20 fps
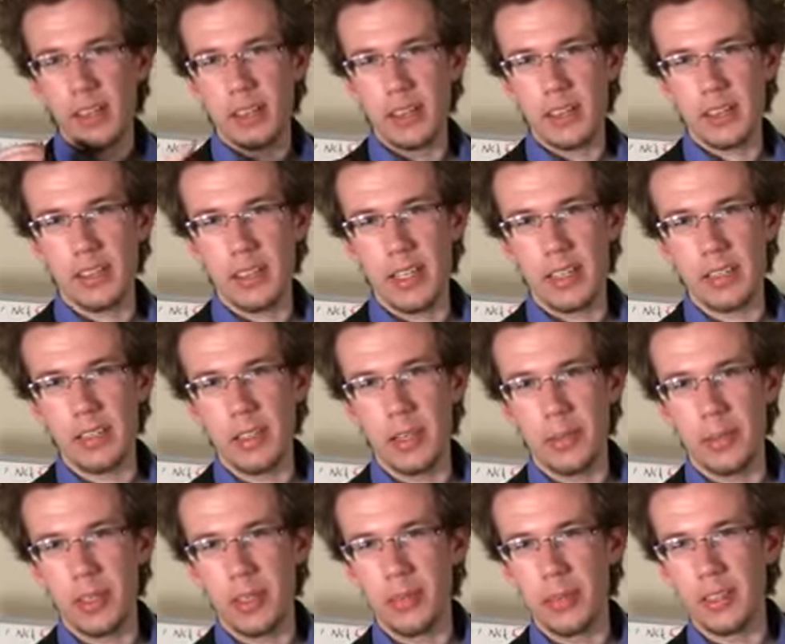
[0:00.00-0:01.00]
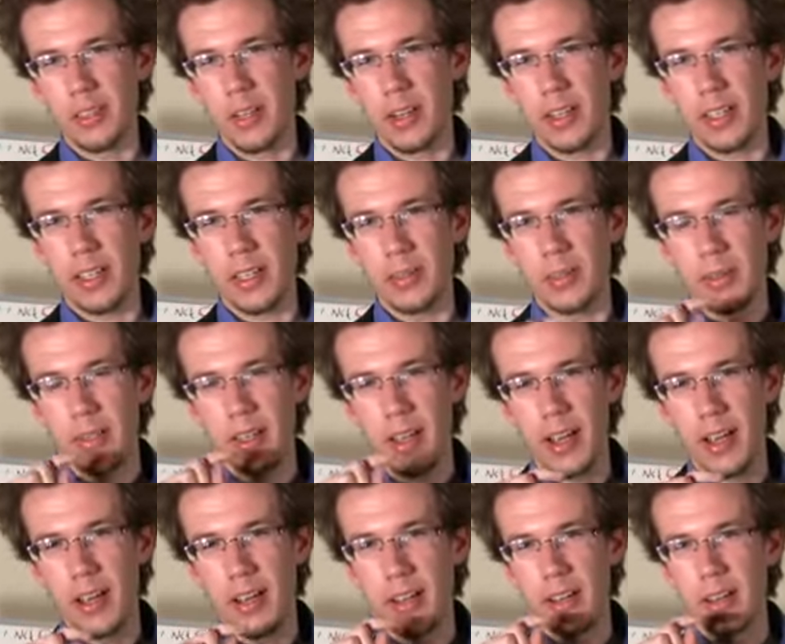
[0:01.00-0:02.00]
This lesson I'm going to be talking about
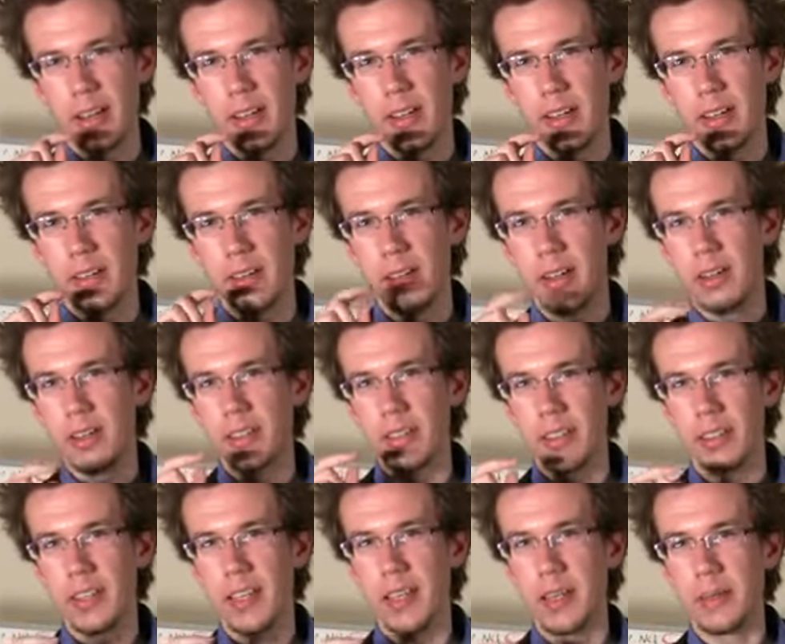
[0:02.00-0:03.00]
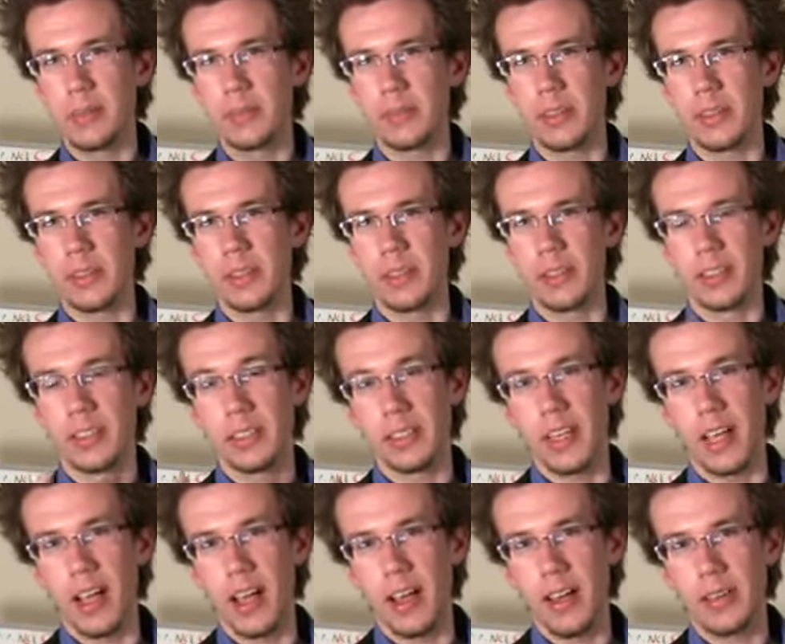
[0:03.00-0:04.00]
how all the names on the
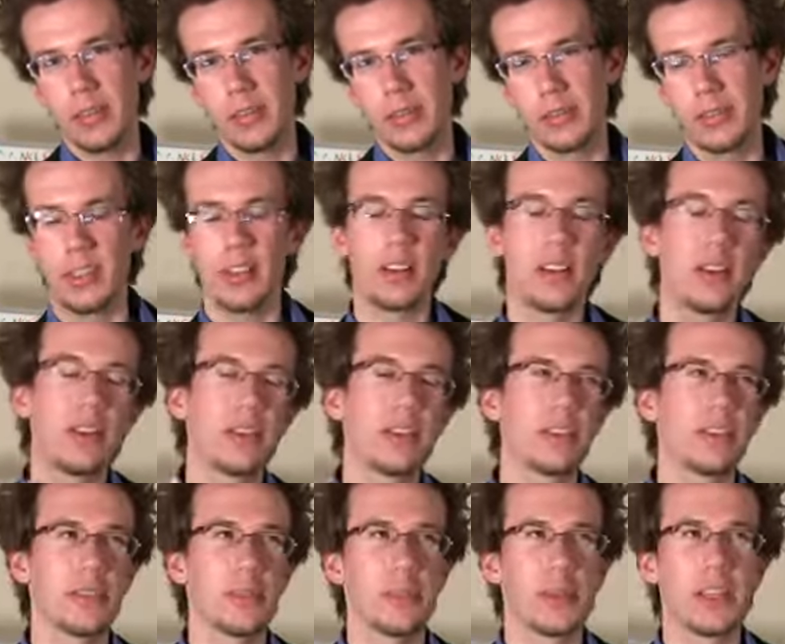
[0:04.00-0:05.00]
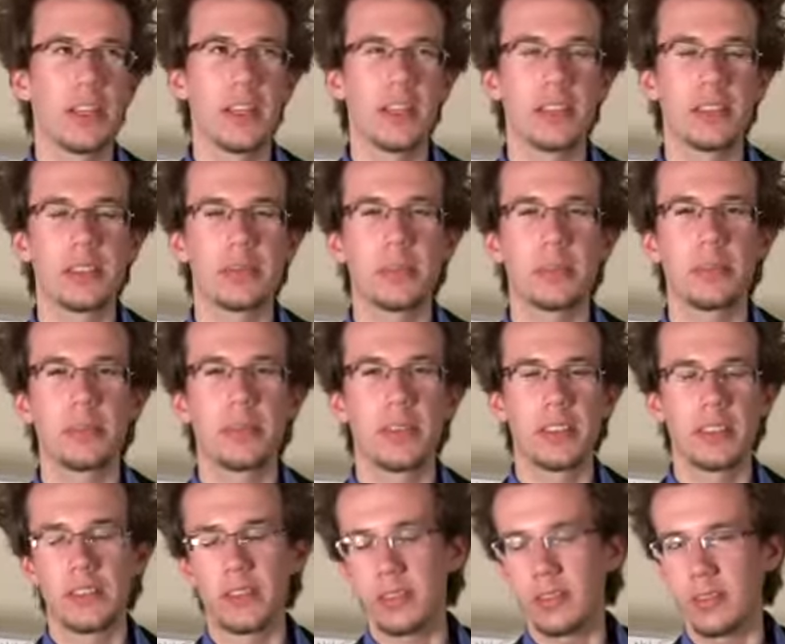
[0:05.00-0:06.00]
staff, not all of them I guess,
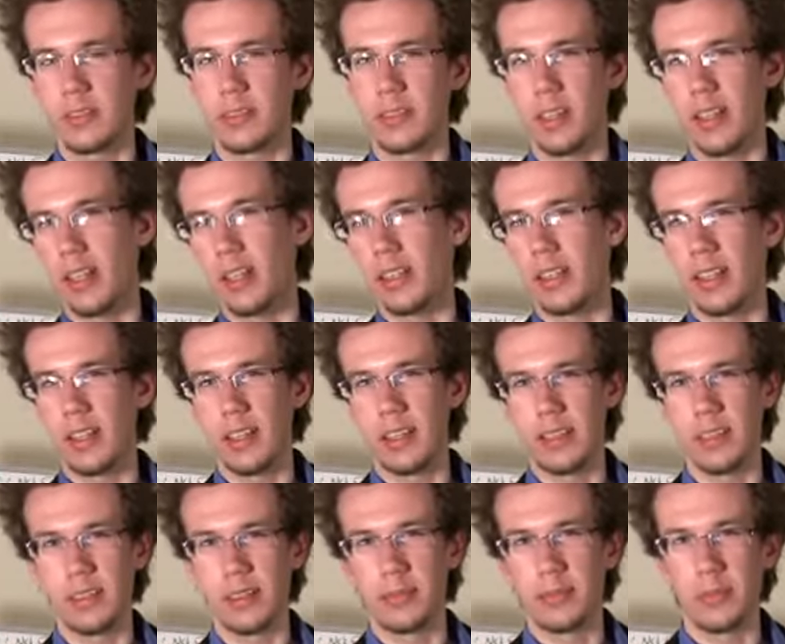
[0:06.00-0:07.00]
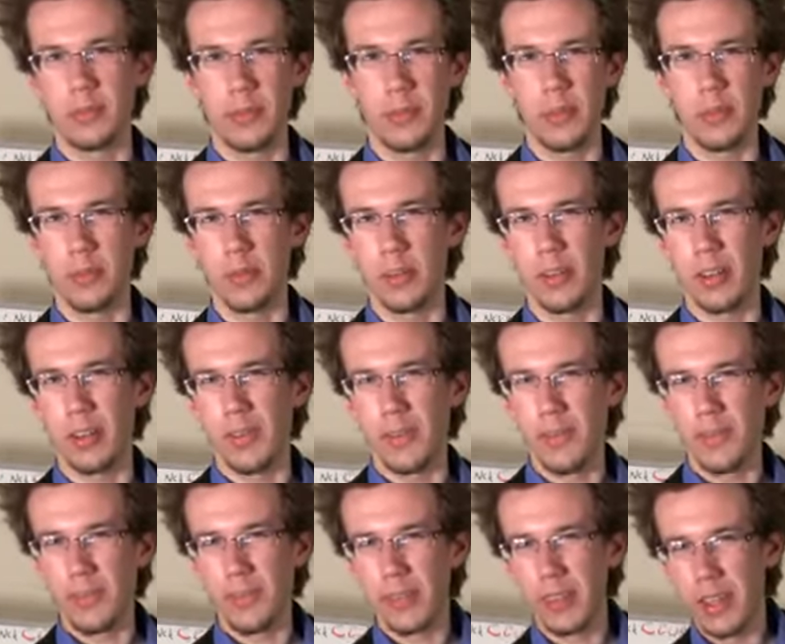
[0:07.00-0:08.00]
because there's 88 or more.
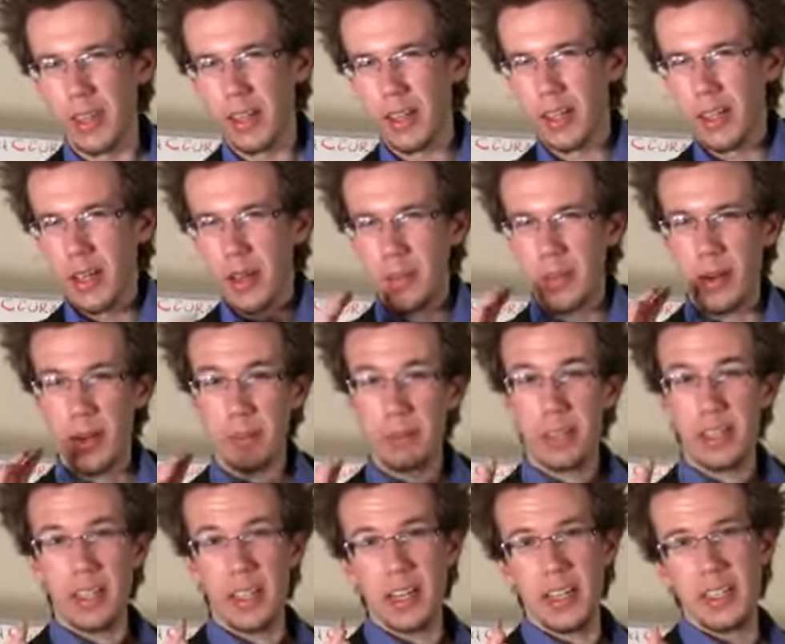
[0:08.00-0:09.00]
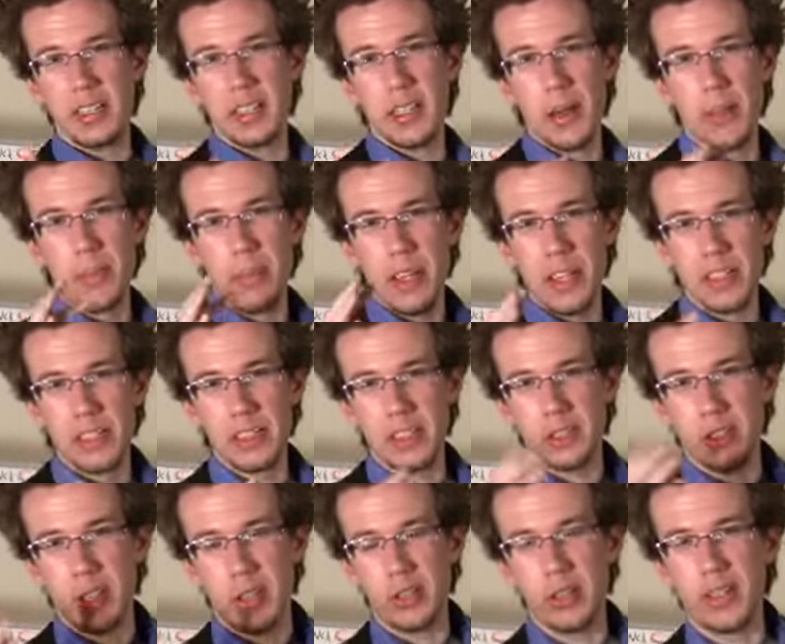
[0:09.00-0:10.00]
But I'm going to get into a
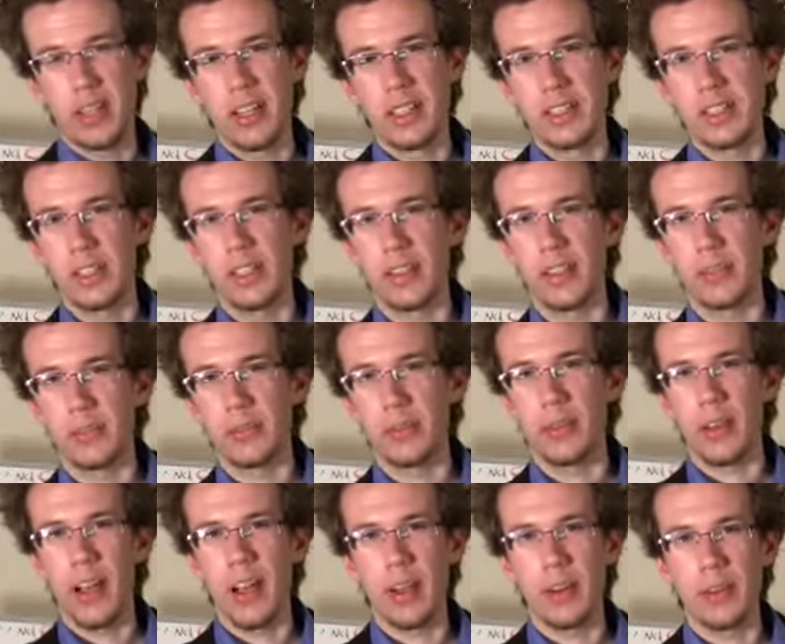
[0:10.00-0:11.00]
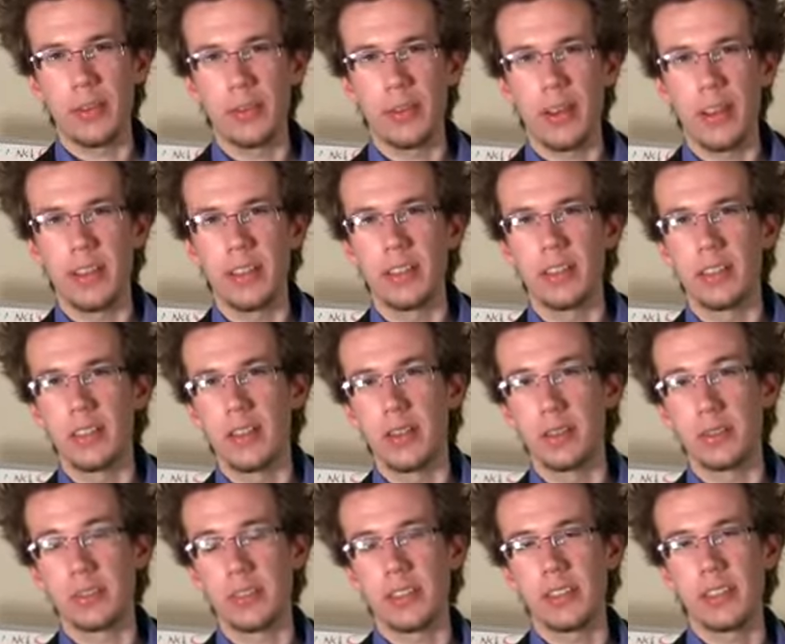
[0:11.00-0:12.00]
basic general idea of how to find the
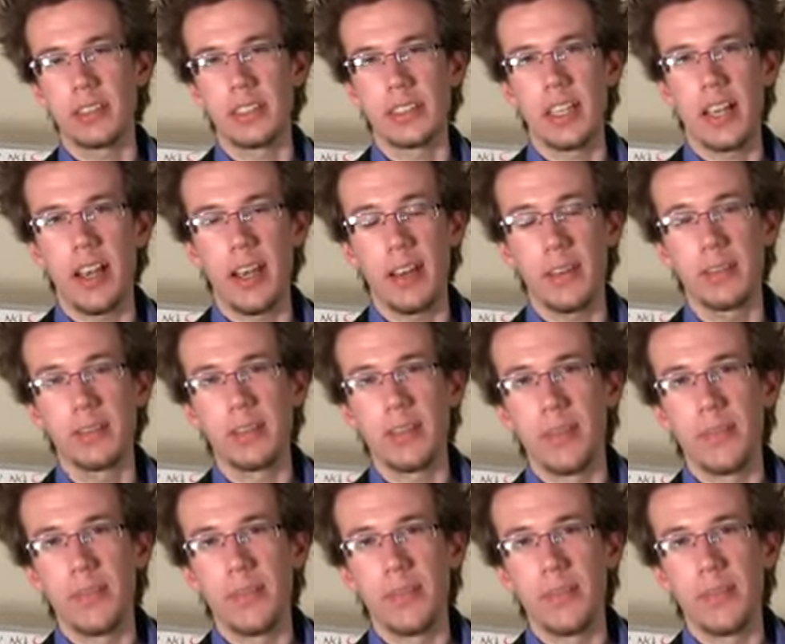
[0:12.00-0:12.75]
notes on the staff,